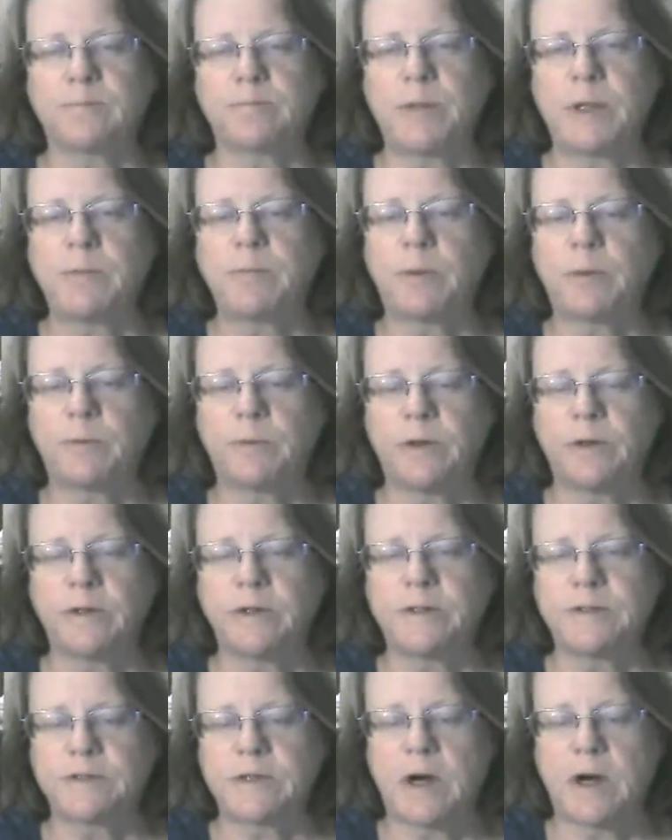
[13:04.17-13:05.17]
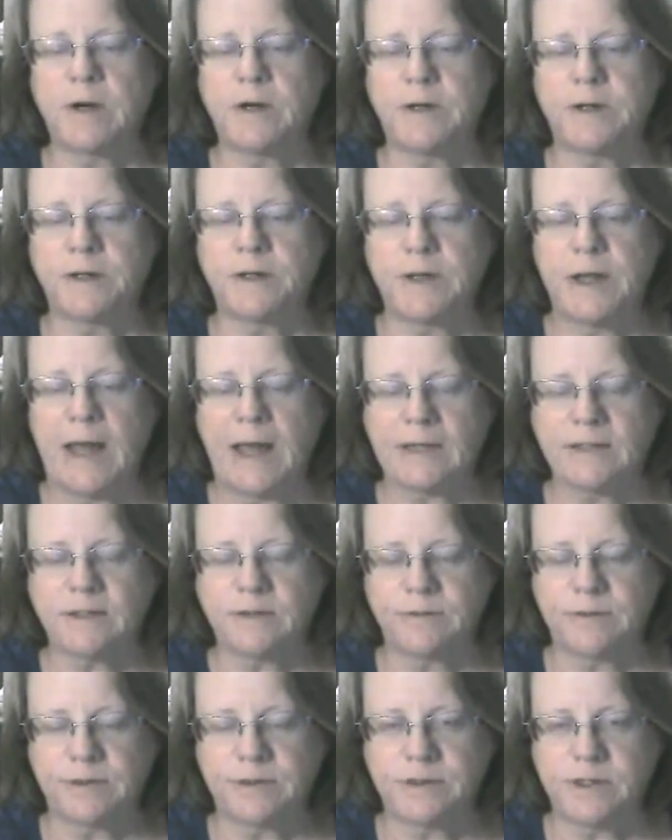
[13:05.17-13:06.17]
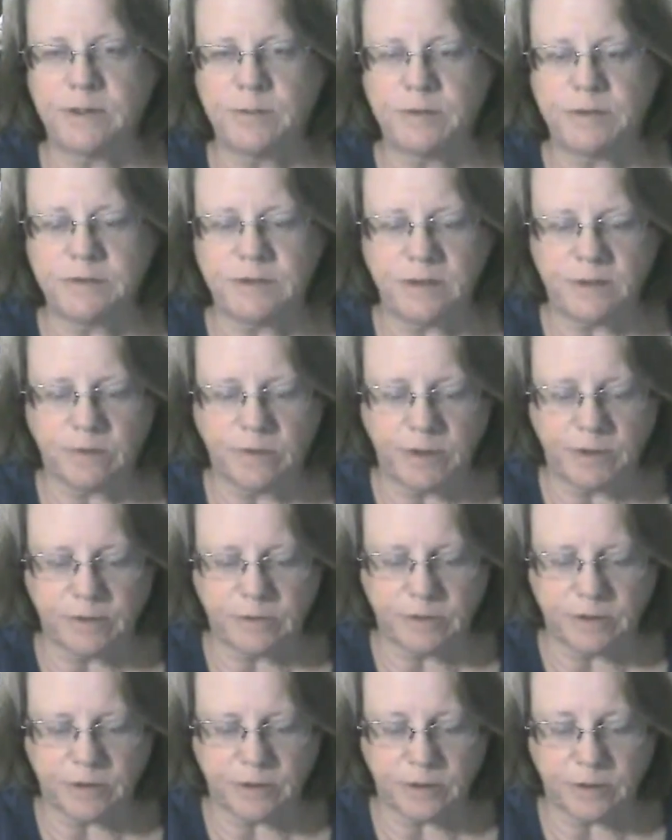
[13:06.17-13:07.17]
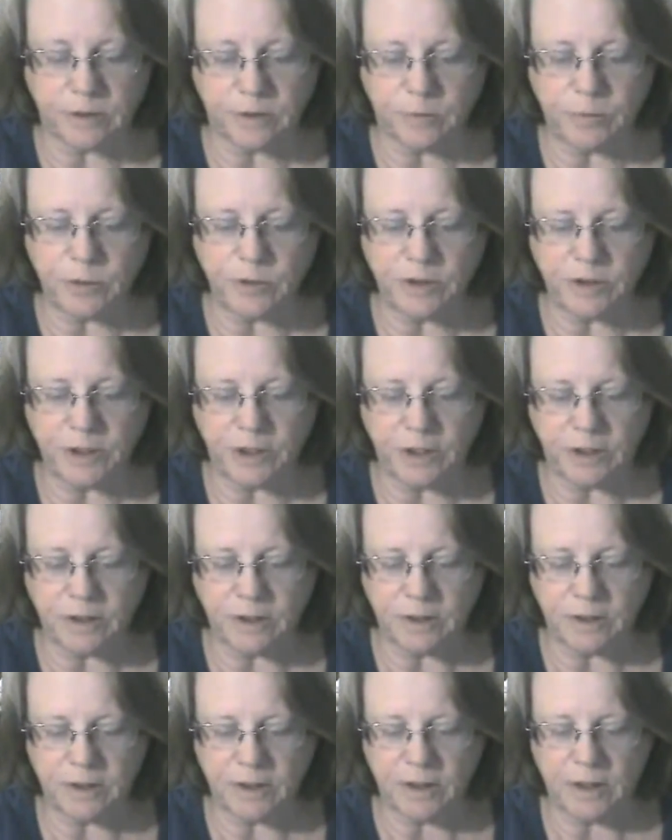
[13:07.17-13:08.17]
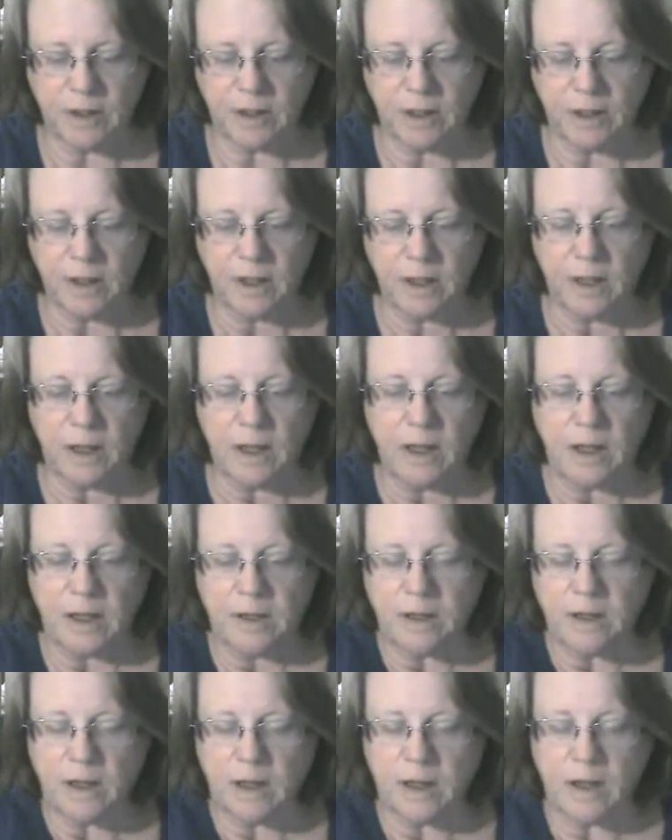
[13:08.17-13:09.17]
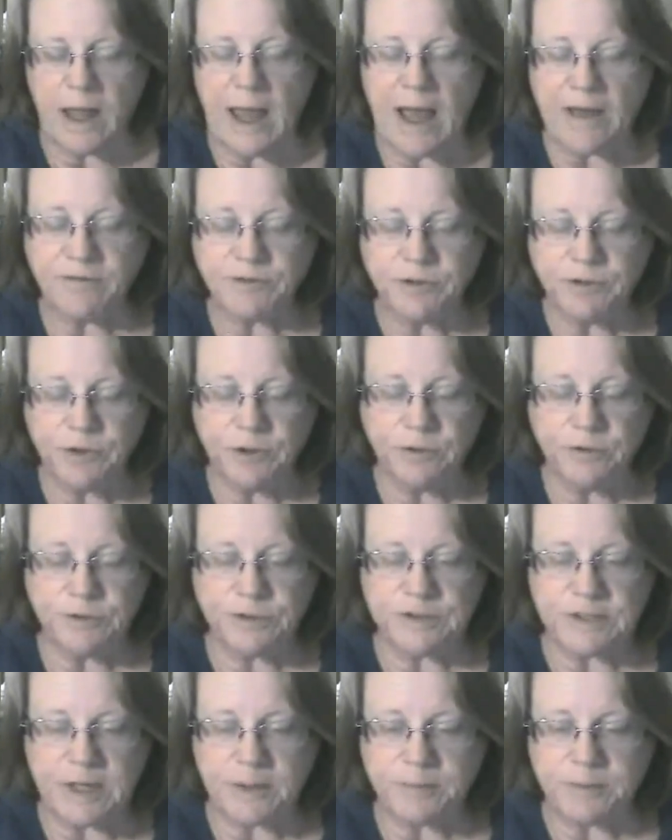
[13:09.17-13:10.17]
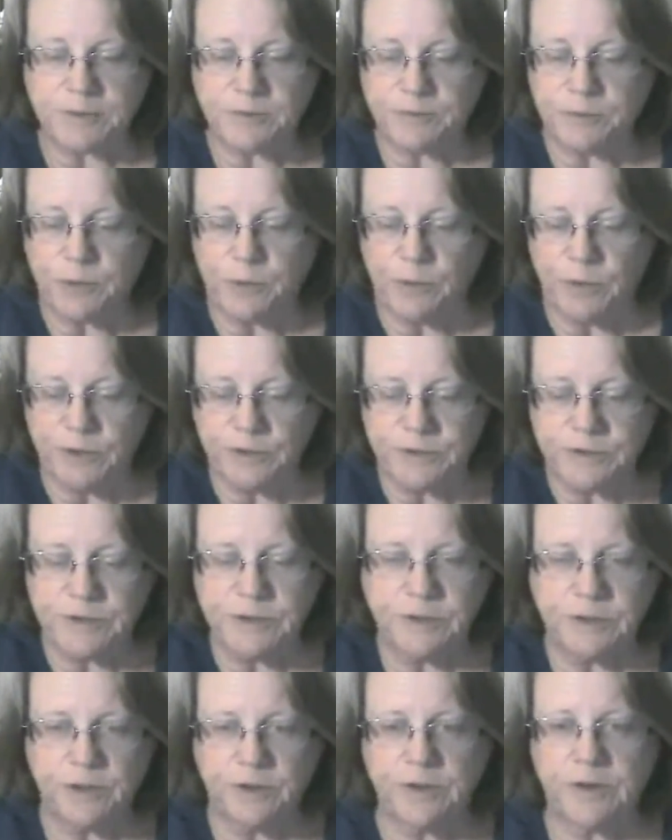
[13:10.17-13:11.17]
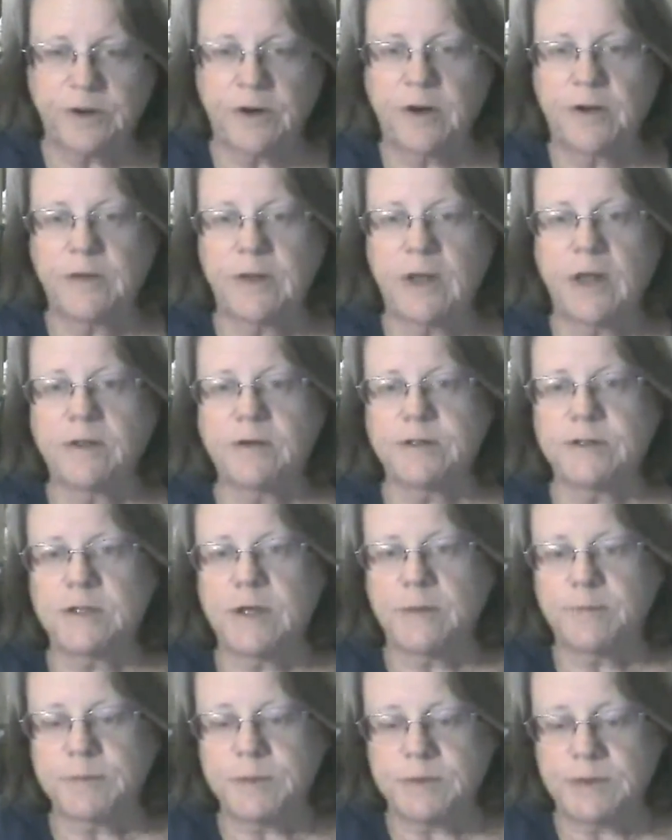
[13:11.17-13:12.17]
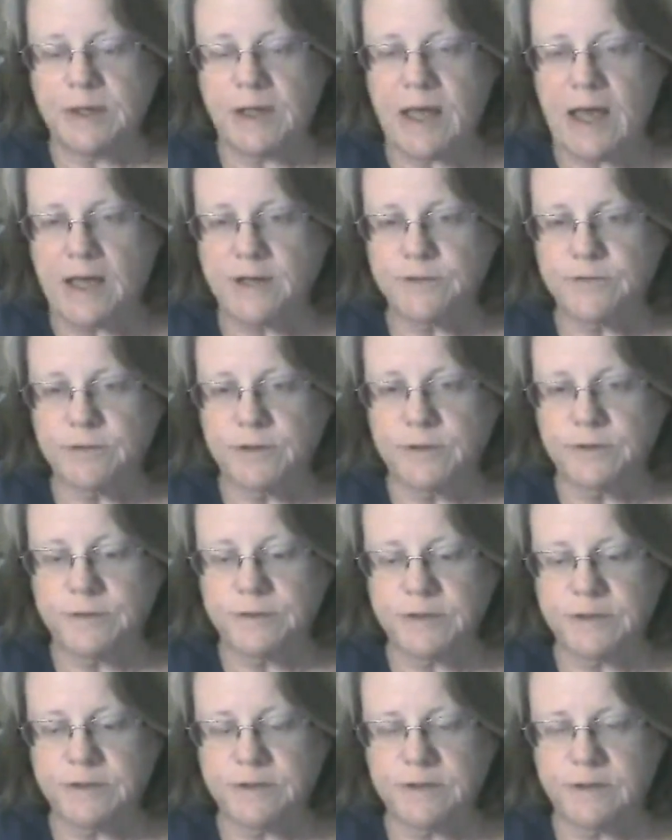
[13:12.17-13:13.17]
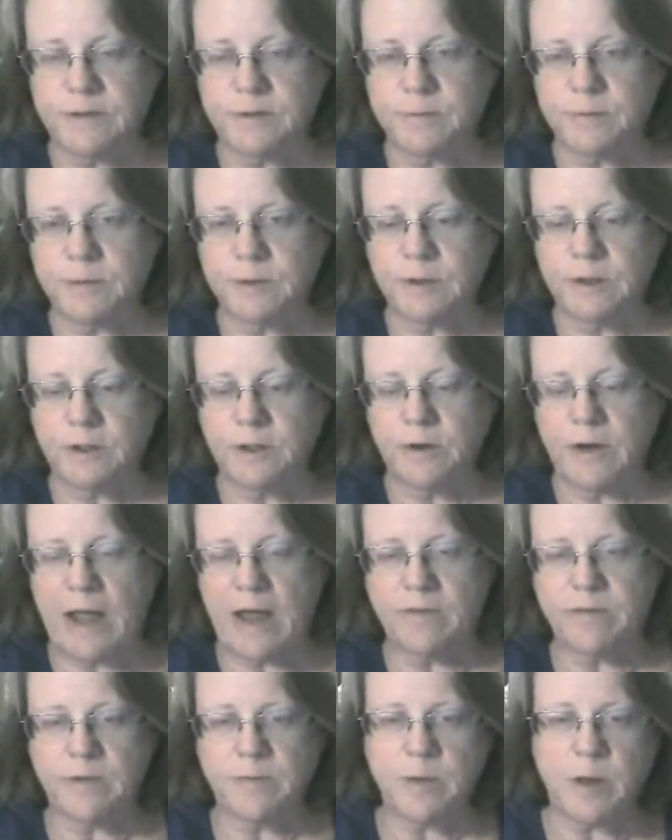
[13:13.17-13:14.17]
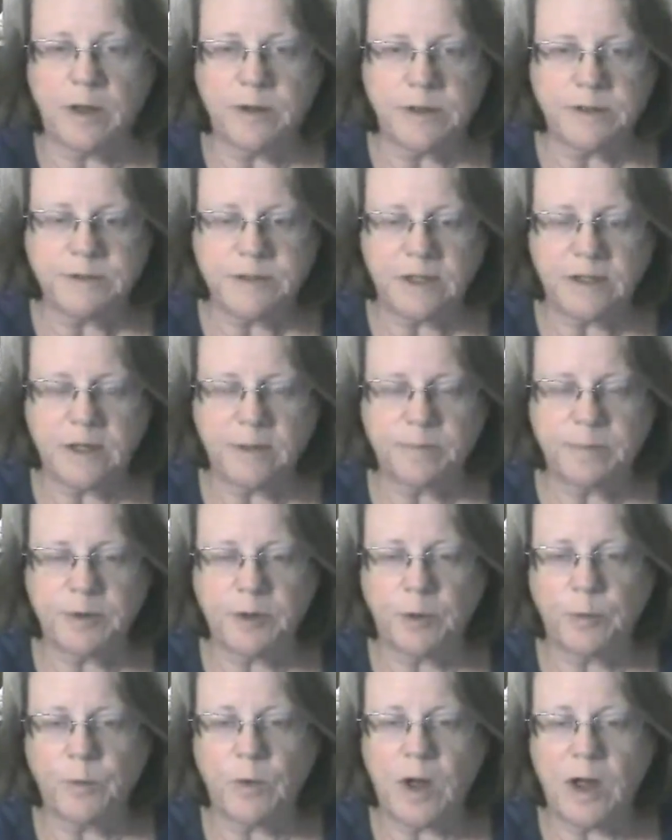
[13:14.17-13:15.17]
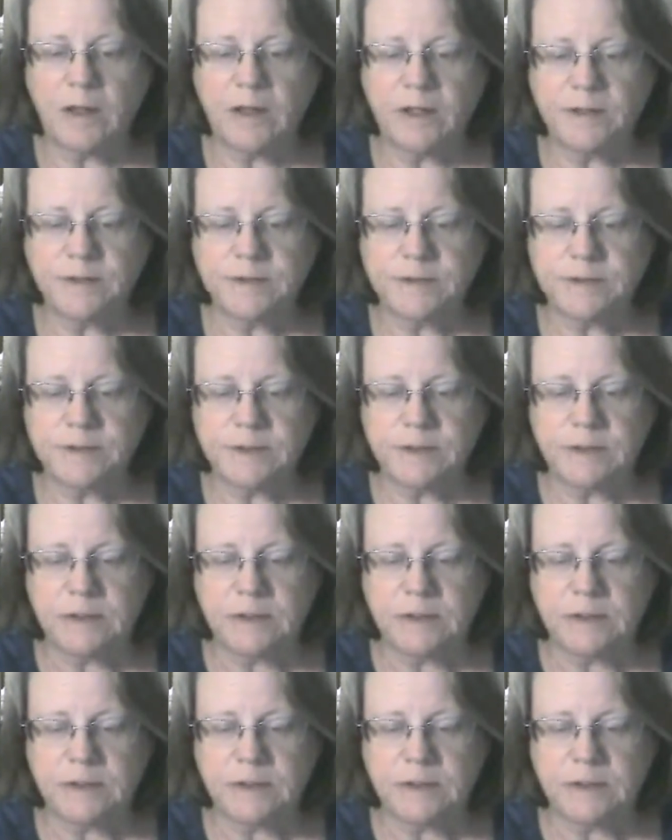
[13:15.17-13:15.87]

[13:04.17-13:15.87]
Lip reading: people really started and active in the TBC Kringle community. After those steps, of course, you know, there are the other steps of the cash flow system, you know, have them all set up their wallets